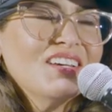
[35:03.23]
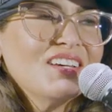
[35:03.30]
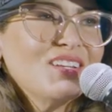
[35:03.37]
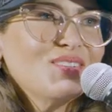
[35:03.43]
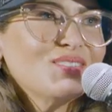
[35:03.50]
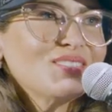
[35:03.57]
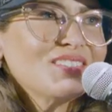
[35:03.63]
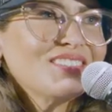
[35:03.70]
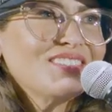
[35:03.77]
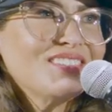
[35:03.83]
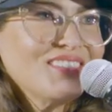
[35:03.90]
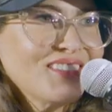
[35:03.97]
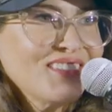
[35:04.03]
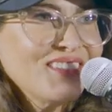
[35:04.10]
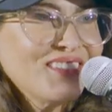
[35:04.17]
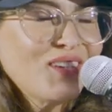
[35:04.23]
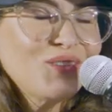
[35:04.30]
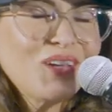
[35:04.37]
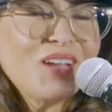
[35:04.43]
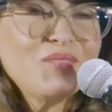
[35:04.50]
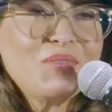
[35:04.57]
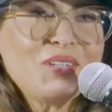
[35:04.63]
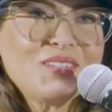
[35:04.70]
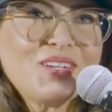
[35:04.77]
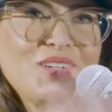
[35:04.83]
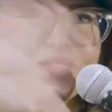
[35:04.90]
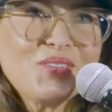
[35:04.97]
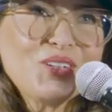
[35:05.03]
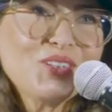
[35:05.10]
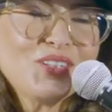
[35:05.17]
And I was like, serious, that had been
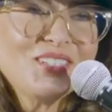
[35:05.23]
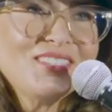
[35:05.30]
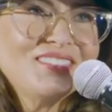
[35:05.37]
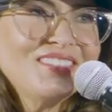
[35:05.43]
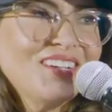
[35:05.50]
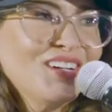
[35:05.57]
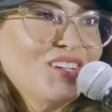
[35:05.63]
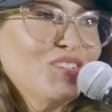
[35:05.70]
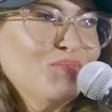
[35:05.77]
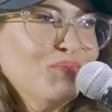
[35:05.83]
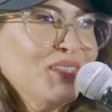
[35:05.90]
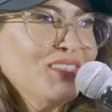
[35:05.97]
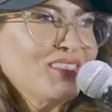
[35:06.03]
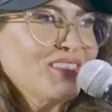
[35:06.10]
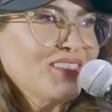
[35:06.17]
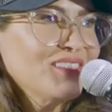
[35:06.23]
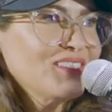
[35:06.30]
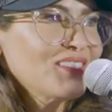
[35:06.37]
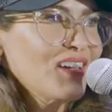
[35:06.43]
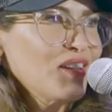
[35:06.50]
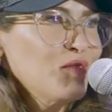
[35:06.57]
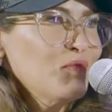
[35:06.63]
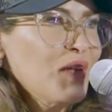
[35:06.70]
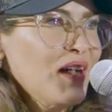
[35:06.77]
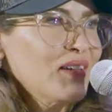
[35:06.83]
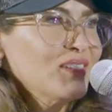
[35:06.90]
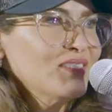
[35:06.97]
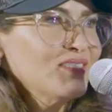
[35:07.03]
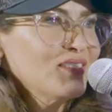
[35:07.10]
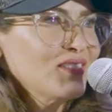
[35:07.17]
converted um, into this kind of
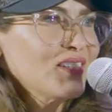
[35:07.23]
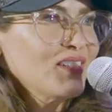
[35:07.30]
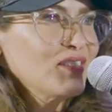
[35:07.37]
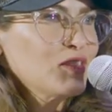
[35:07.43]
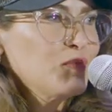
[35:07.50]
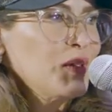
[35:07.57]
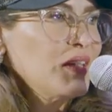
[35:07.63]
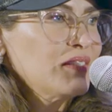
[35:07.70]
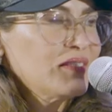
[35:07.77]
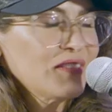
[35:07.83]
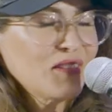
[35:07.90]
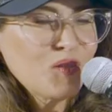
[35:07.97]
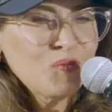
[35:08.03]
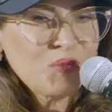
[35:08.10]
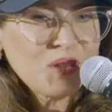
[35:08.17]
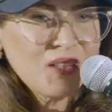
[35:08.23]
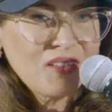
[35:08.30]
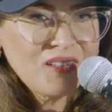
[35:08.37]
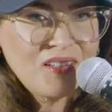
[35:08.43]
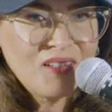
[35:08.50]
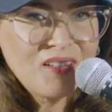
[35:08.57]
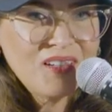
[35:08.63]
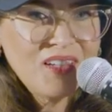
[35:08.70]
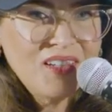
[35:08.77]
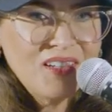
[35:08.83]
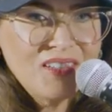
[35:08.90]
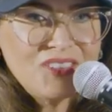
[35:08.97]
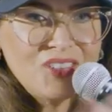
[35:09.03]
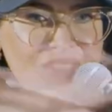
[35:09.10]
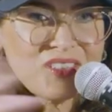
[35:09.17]
modern looking space and completely
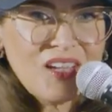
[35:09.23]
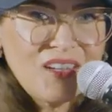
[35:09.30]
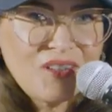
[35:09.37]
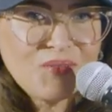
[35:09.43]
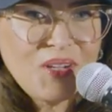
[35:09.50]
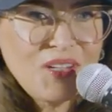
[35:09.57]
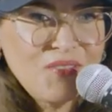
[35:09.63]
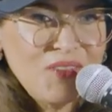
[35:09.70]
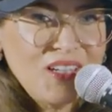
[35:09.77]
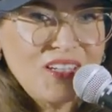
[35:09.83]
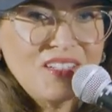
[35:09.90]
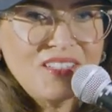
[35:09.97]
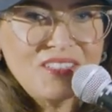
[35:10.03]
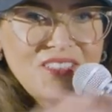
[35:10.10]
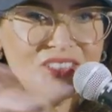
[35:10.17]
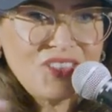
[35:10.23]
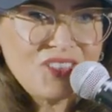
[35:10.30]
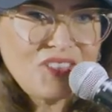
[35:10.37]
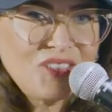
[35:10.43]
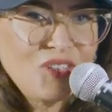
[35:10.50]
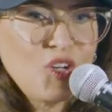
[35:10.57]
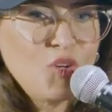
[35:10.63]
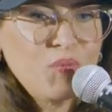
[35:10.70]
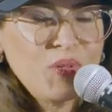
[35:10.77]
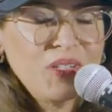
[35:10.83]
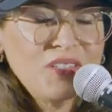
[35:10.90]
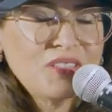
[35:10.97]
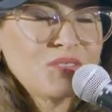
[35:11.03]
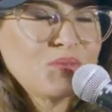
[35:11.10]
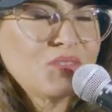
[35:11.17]
just kind of renovated into just an
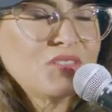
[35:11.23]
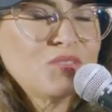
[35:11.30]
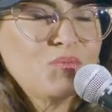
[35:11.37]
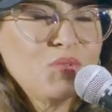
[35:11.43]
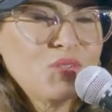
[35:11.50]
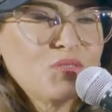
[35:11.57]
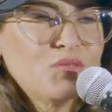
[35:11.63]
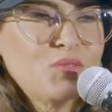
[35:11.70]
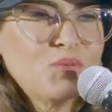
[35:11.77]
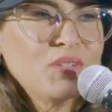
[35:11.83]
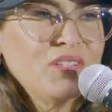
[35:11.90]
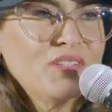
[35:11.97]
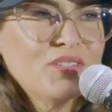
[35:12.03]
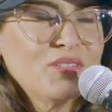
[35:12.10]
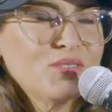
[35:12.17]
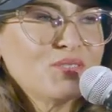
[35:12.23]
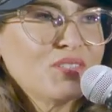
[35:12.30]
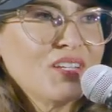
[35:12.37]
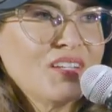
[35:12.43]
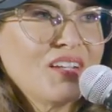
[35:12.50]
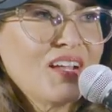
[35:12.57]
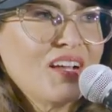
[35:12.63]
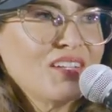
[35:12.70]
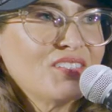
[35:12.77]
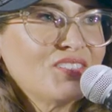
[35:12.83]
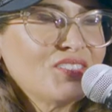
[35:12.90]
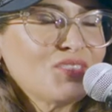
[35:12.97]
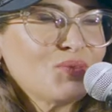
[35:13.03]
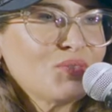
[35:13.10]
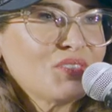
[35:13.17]
openness with these beautiful windows. And I
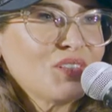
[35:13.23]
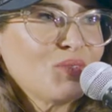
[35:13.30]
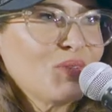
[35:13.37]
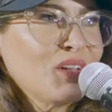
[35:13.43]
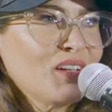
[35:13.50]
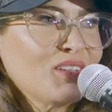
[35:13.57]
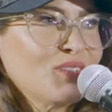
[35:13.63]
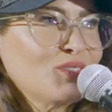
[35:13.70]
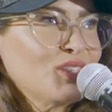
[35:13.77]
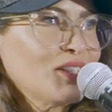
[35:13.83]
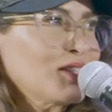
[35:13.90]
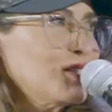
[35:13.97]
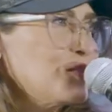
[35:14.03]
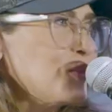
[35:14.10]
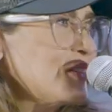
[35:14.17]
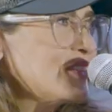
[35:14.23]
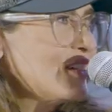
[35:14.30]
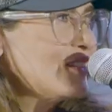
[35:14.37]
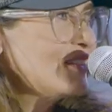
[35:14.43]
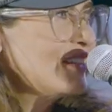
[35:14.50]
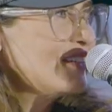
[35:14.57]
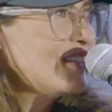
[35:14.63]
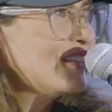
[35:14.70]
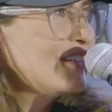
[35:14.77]
just was like, we got to go check this place out. And